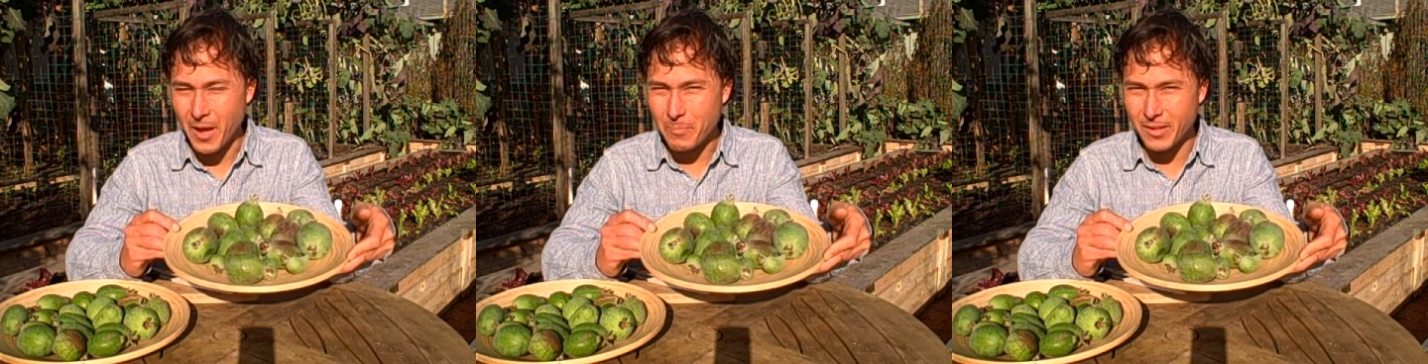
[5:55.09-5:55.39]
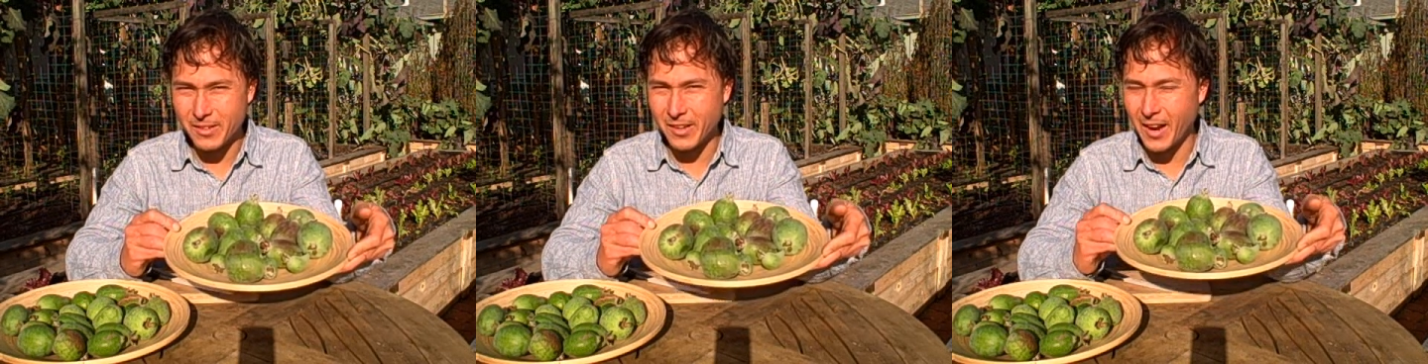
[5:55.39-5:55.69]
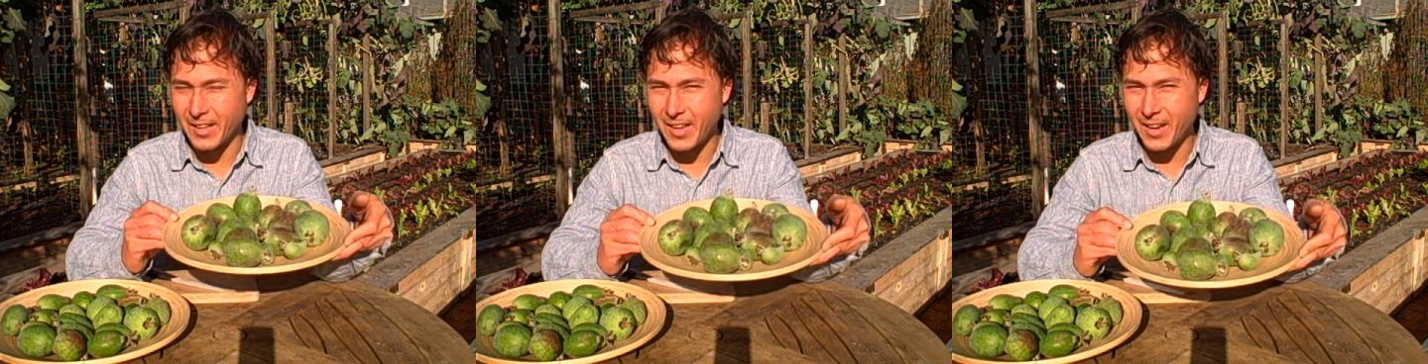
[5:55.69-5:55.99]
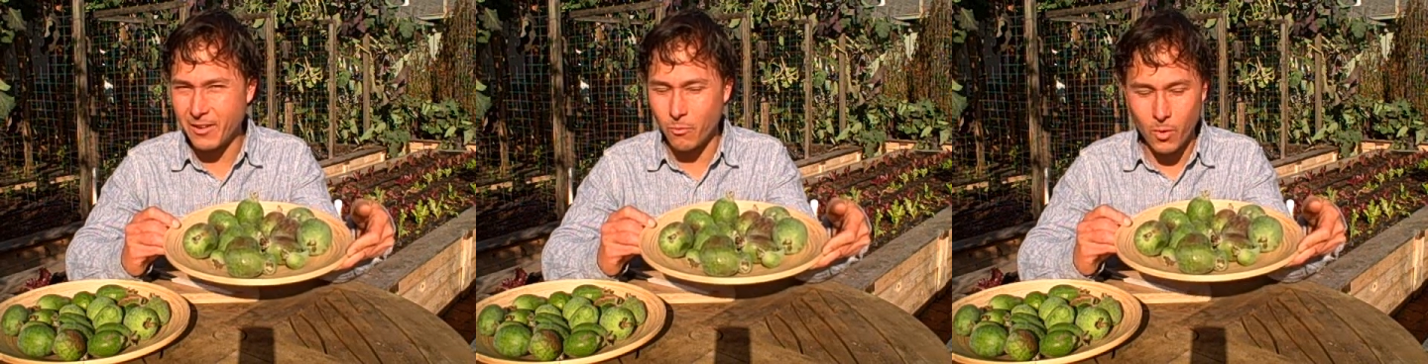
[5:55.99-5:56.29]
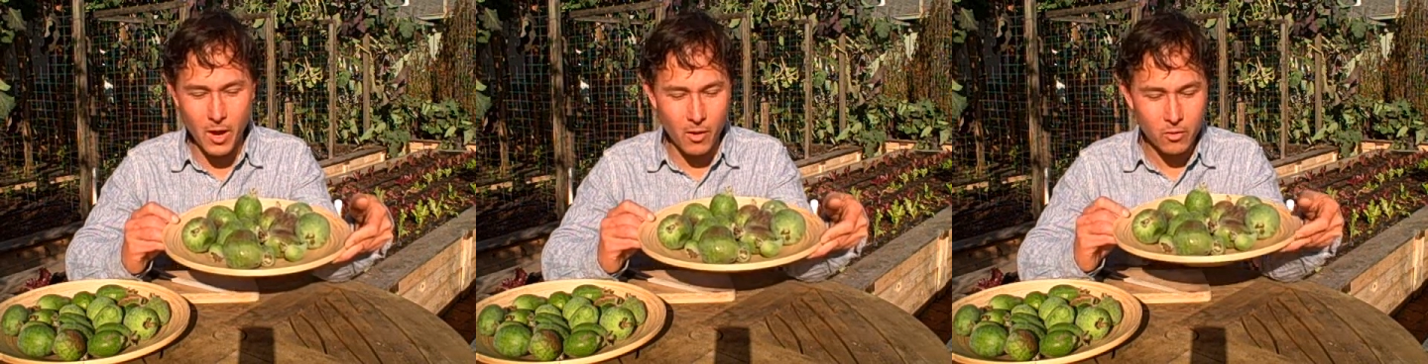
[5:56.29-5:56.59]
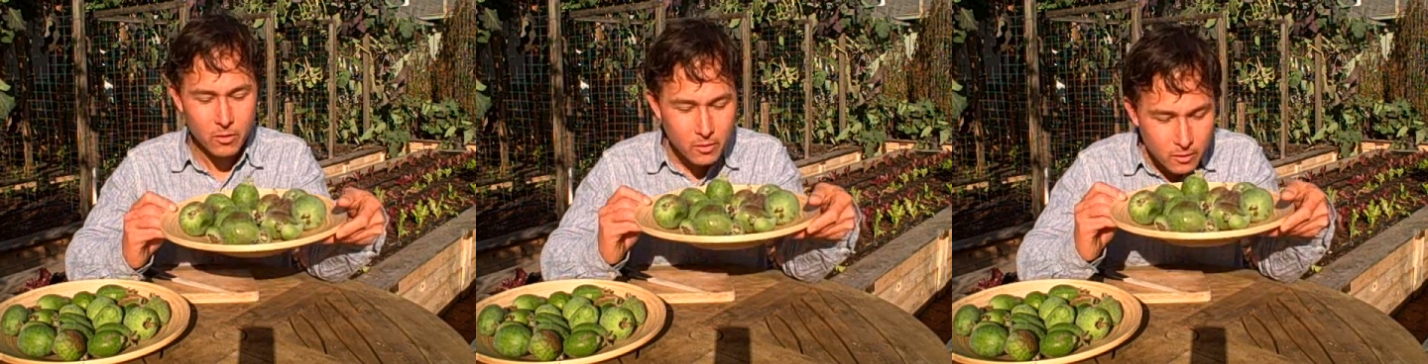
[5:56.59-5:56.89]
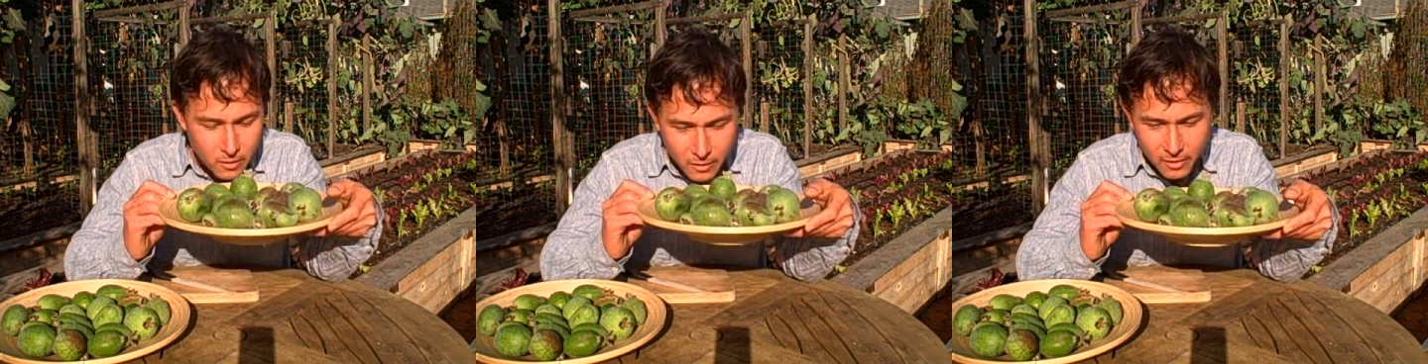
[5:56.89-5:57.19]
That being said, I can't, wow,
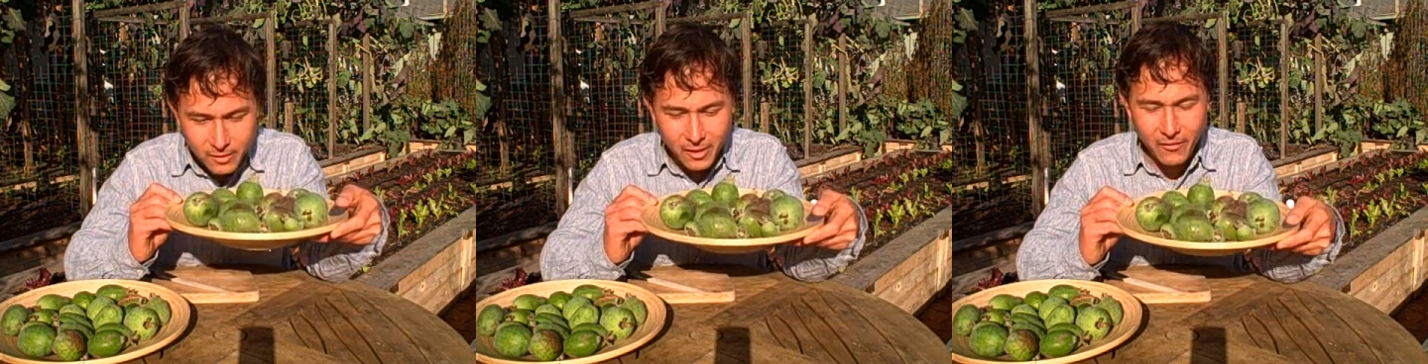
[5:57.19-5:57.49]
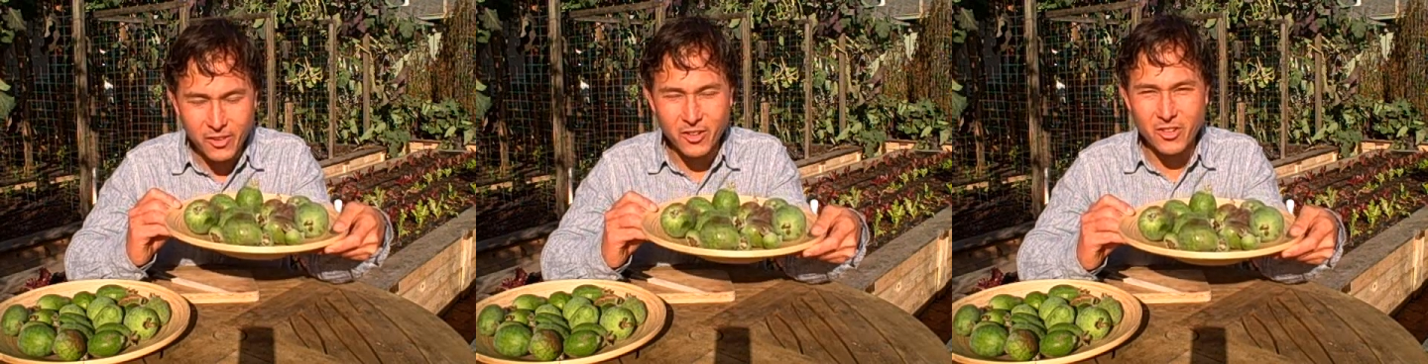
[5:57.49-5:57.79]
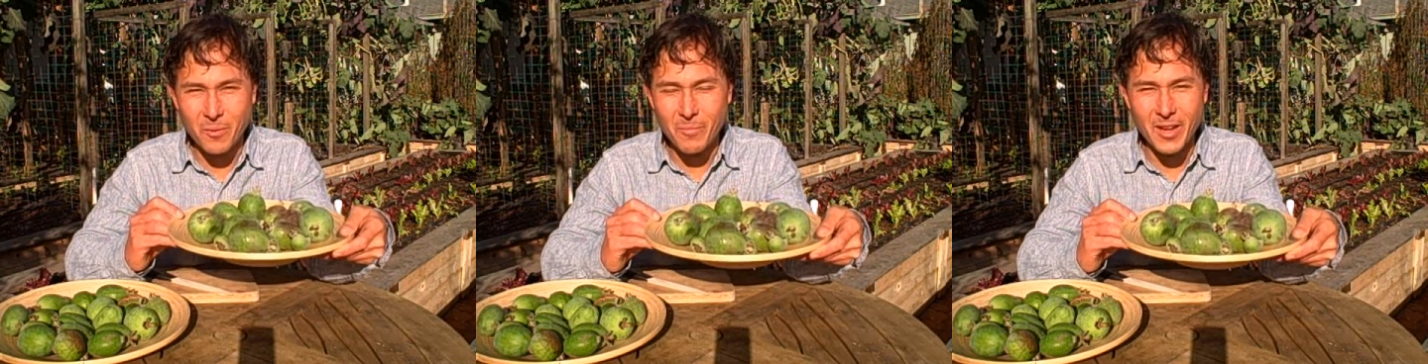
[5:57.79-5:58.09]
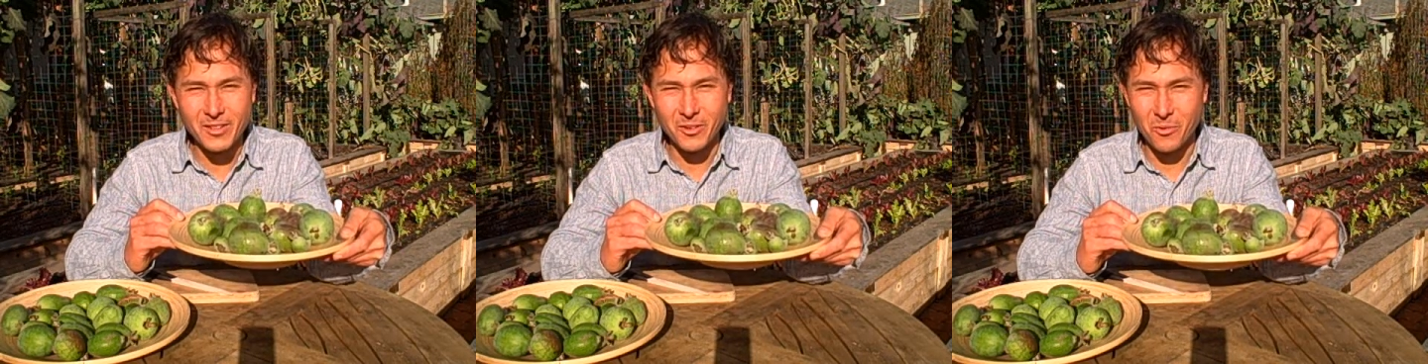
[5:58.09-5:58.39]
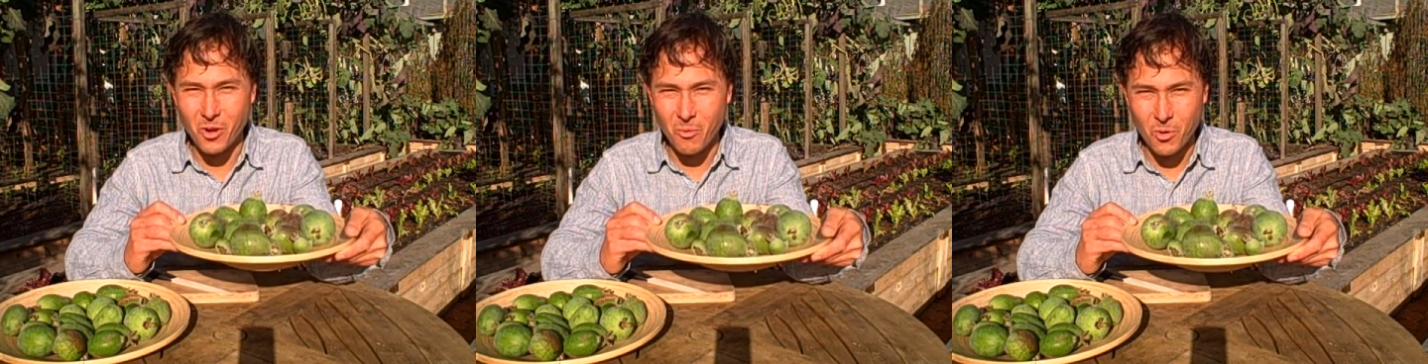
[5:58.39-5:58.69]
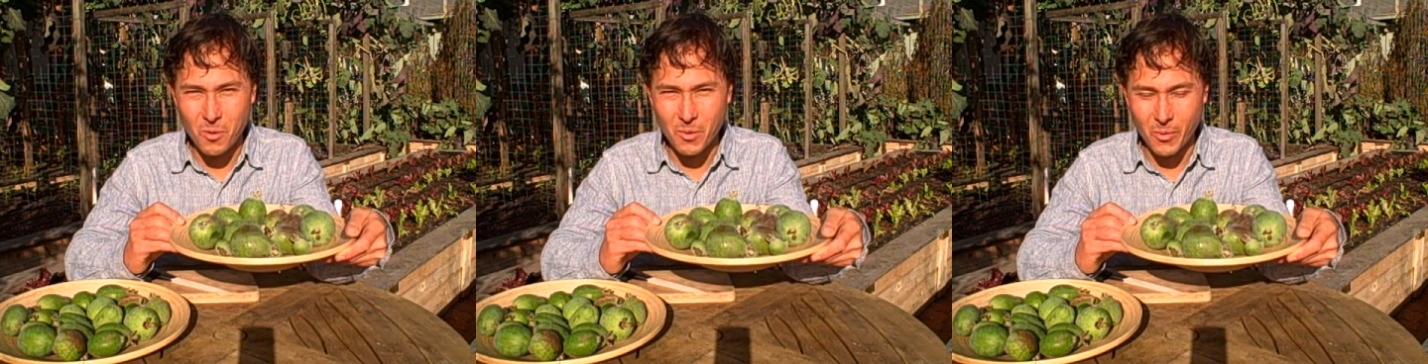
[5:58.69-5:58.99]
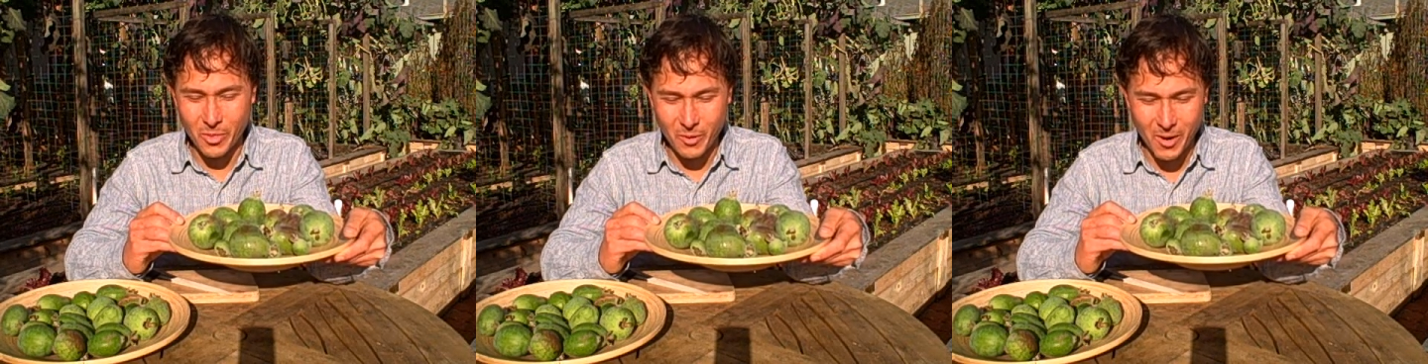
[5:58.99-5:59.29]
these have such an amazing
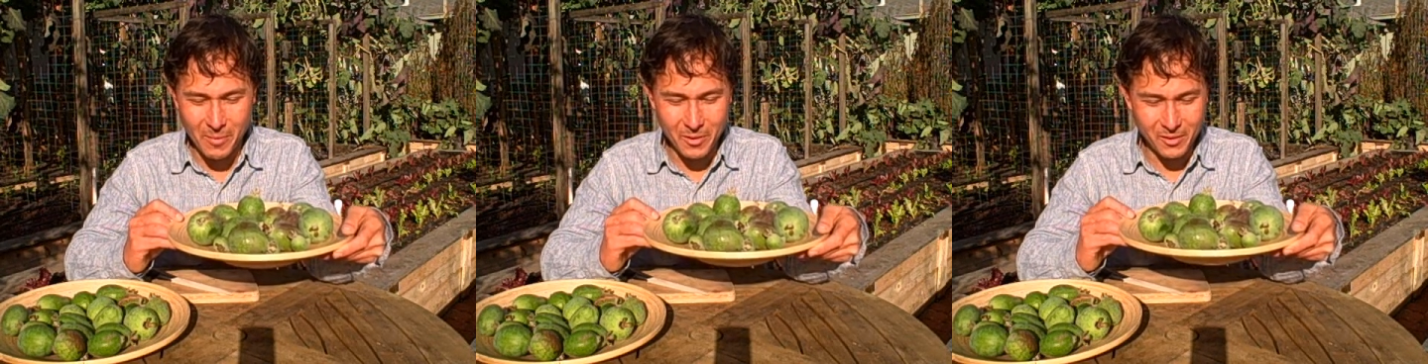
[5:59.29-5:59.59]
aroma when they're ripe.